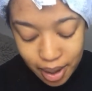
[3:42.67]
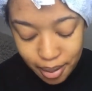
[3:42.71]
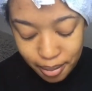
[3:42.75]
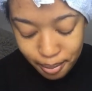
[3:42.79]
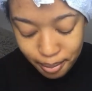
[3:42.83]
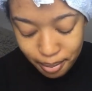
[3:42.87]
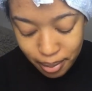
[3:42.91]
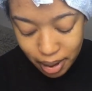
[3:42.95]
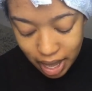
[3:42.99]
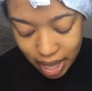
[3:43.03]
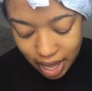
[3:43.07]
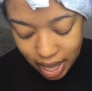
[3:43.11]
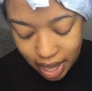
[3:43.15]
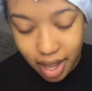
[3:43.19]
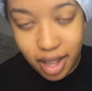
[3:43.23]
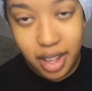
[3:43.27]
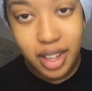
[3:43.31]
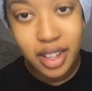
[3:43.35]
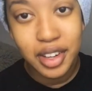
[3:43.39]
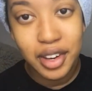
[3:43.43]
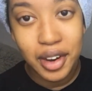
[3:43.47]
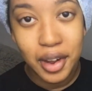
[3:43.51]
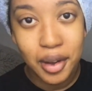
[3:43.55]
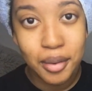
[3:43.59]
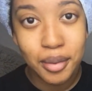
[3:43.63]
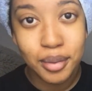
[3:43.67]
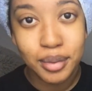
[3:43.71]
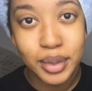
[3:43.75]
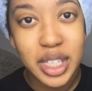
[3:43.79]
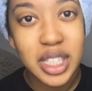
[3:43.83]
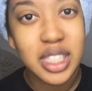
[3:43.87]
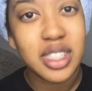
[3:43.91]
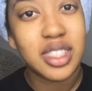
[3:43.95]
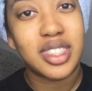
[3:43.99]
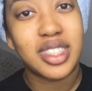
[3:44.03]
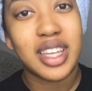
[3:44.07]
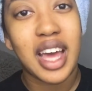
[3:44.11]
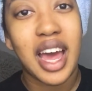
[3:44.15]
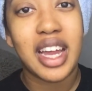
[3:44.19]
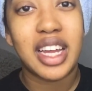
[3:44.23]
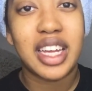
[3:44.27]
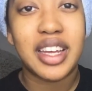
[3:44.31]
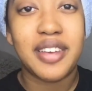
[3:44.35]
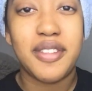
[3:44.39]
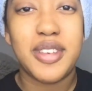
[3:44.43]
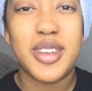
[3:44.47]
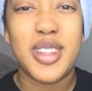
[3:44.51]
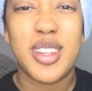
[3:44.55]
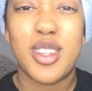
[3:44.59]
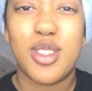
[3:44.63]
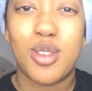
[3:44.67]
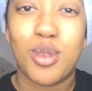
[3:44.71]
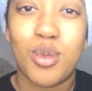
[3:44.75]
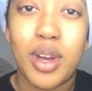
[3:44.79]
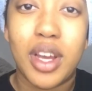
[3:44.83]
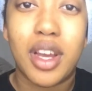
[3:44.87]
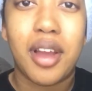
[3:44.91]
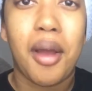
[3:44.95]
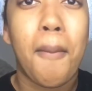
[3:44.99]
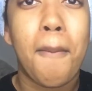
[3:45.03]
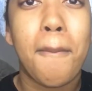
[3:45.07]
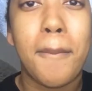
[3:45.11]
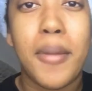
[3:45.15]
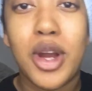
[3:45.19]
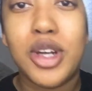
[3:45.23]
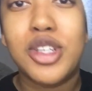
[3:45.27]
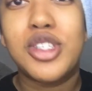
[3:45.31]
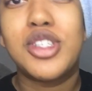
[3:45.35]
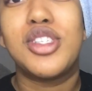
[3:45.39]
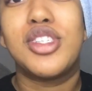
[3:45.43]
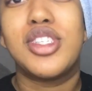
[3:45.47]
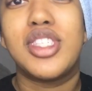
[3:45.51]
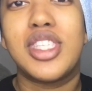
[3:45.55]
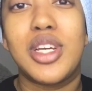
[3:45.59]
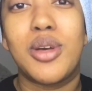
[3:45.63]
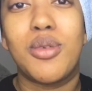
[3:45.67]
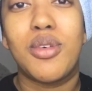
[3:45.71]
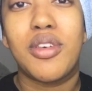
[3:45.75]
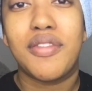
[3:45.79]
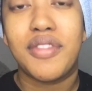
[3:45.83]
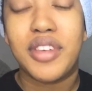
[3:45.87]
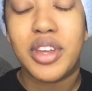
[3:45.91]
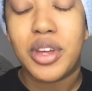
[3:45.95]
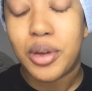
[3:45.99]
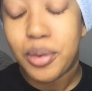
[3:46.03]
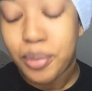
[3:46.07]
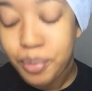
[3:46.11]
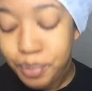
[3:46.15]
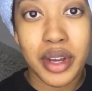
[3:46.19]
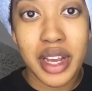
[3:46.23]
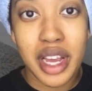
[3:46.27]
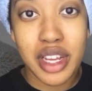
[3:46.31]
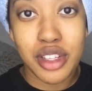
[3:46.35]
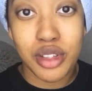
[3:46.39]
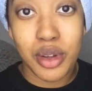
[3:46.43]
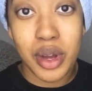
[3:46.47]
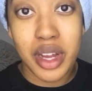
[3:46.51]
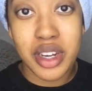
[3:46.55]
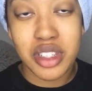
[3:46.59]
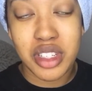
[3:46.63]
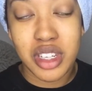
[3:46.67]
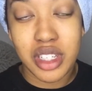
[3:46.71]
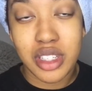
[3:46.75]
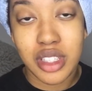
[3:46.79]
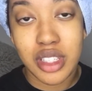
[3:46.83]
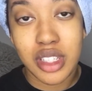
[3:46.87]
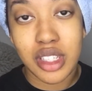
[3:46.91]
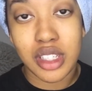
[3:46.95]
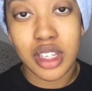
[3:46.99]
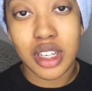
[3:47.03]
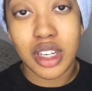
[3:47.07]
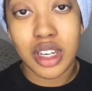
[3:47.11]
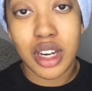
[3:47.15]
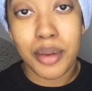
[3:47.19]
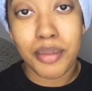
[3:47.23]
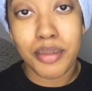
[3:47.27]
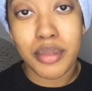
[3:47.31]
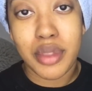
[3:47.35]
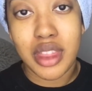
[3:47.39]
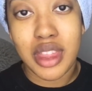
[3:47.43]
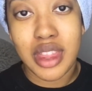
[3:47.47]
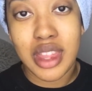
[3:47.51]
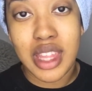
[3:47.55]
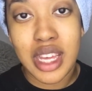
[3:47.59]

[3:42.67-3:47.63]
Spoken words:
But you know, just gotta give you this quick emergency review. Okay, so I just looked it up.